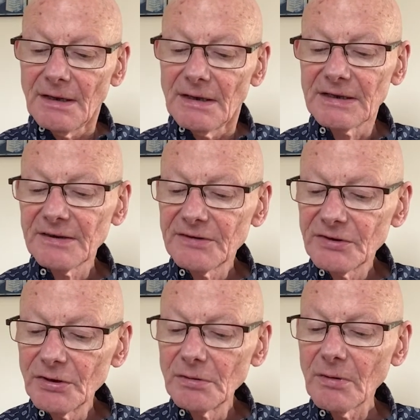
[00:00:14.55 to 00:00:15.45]
It is
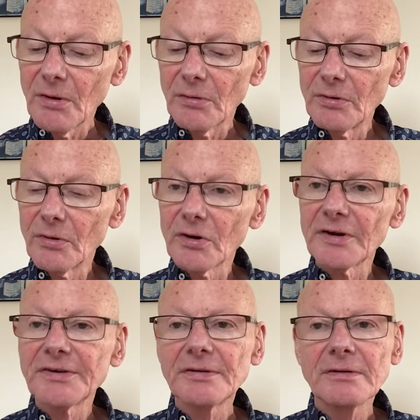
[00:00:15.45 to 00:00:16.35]
you, O
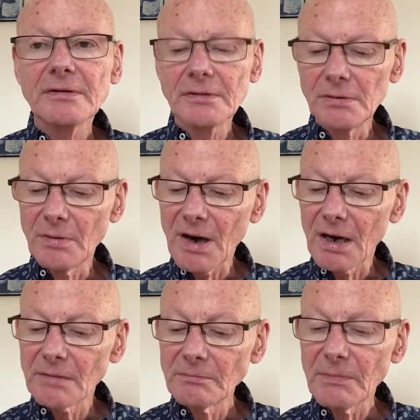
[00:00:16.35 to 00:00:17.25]
Lord, who
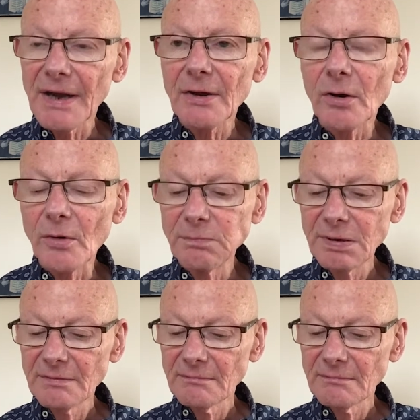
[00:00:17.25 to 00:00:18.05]
are my hope,